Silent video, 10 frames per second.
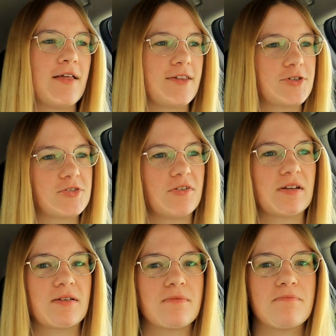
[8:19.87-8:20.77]
There's
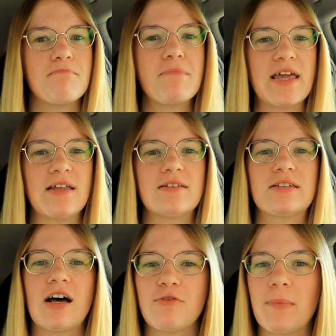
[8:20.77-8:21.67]
certain
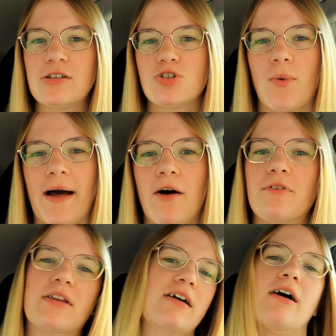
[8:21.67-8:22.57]
means of mental
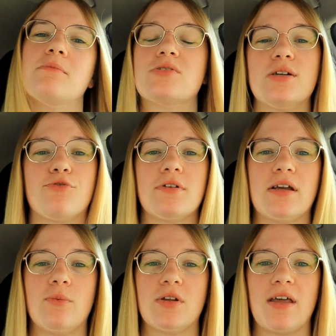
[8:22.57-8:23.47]
health that comes
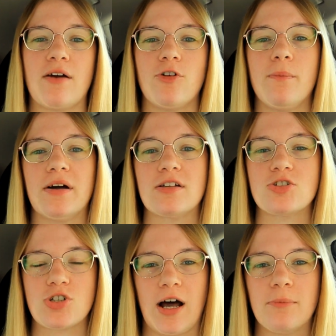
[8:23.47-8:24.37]
differently with everybody's
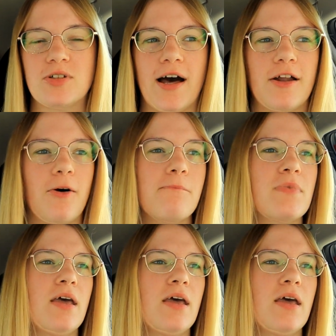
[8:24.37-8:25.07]
job title.